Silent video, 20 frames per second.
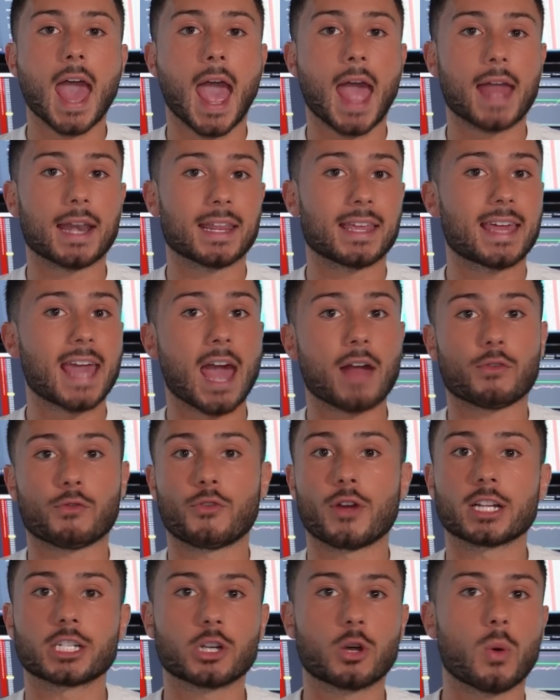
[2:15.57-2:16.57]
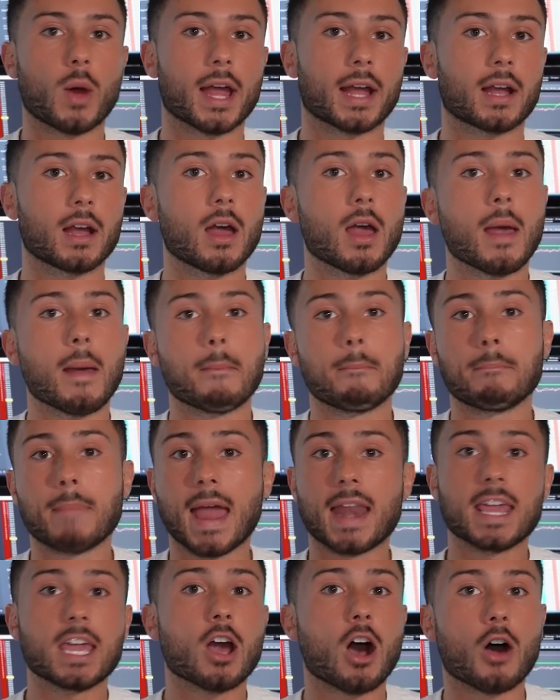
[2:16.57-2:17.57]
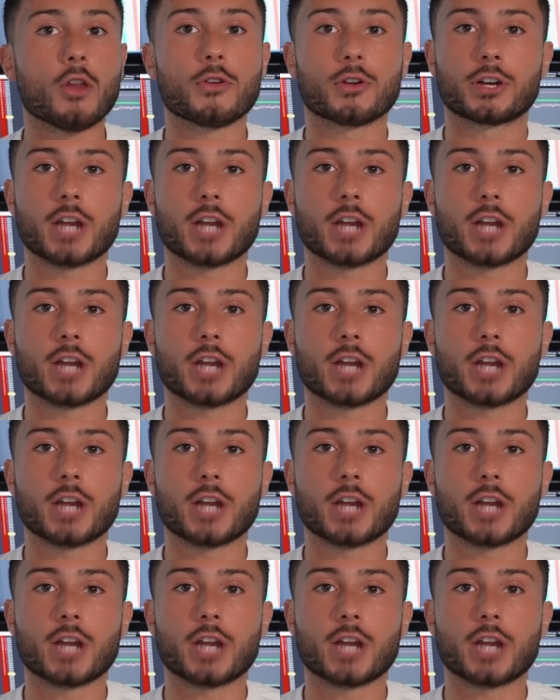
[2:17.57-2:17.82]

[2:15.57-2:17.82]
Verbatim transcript: and get rich quick many other